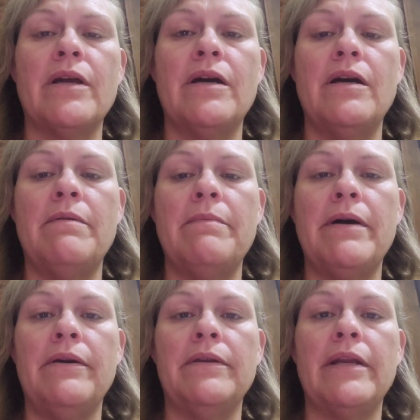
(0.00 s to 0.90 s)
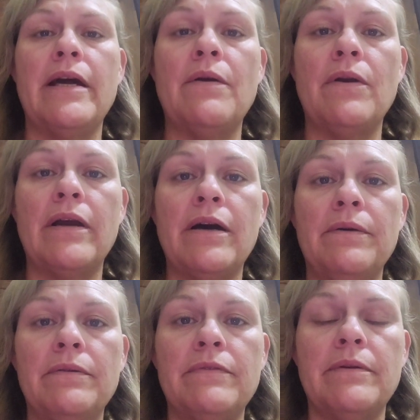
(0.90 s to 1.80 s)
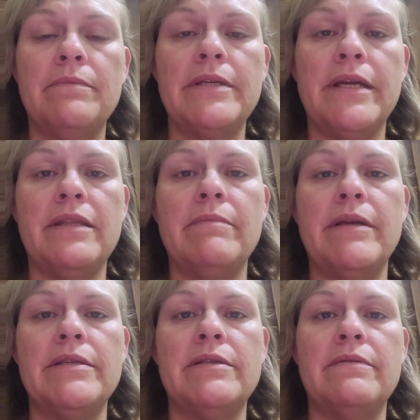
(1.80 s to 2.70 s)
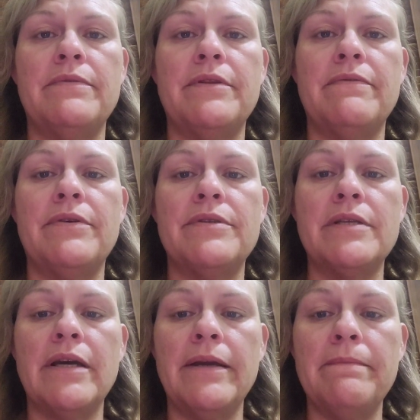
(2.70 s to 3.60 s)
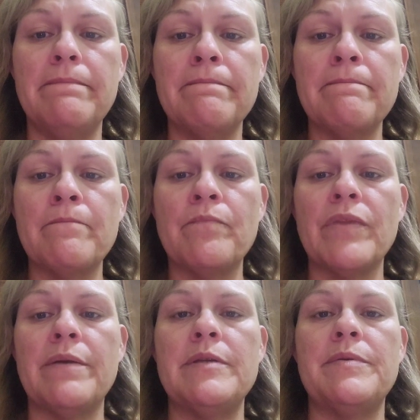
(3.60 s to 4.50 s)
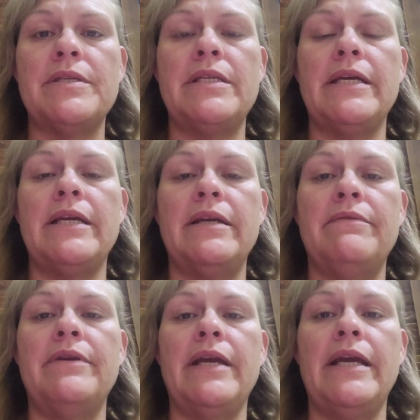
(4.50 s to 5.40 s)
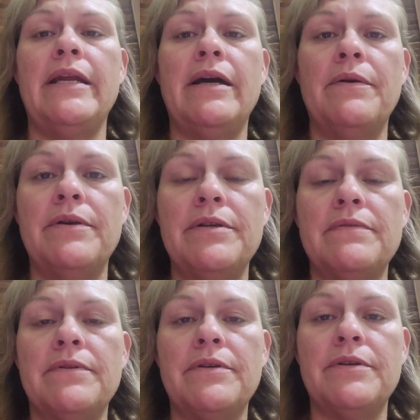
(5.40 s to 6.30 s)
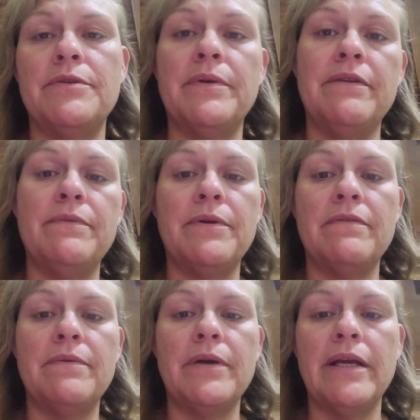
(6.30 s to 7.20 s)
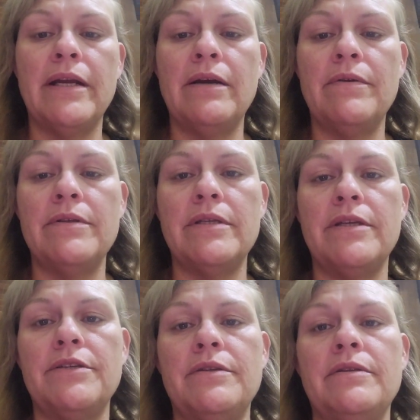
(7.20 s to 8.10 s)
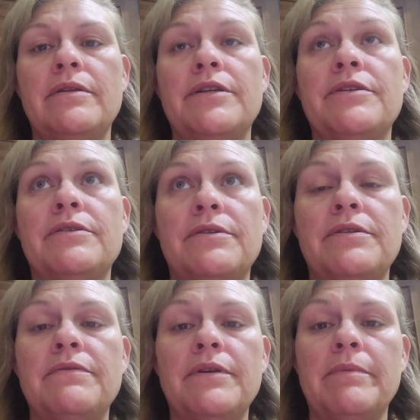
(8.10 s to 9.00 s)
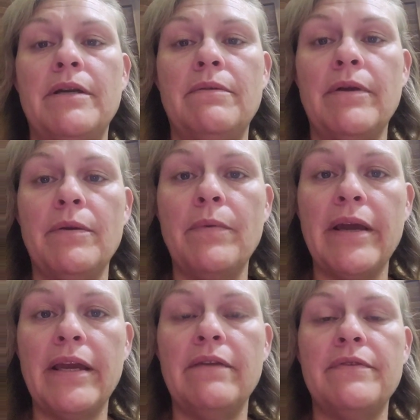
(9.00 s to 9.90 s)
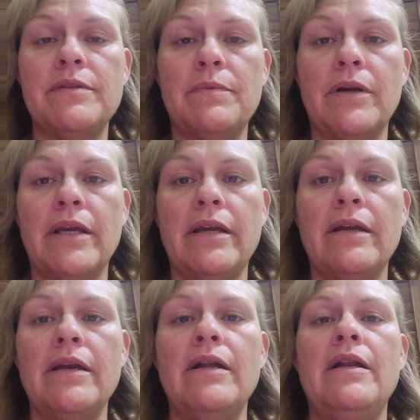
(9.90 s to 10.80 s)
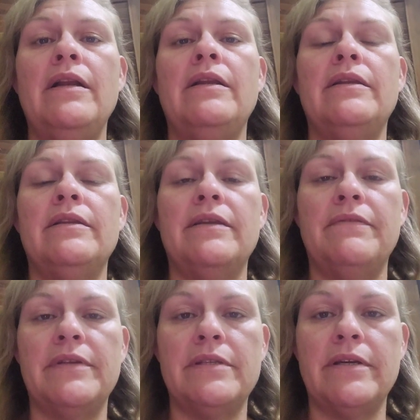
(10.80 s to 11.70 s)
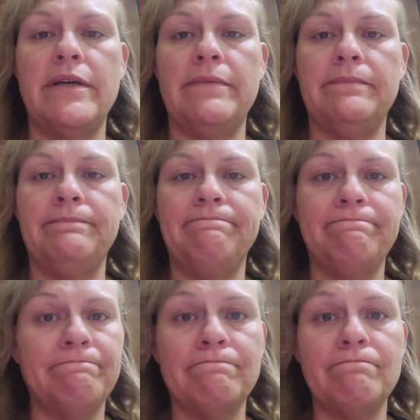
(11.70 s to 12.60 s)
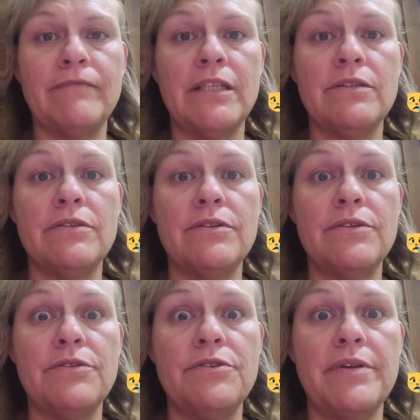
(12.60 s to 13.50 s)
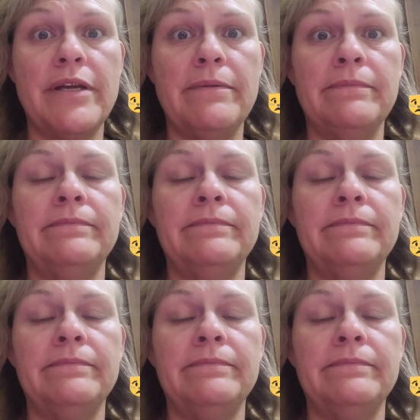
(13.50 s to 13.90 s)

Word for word: uh, about an hour out from taking the medicine for the first time. I'm supposed to take it every eight hours for 24 to 48 hours, and it should I should start to feel better right away if it's working. If it's not, surgery.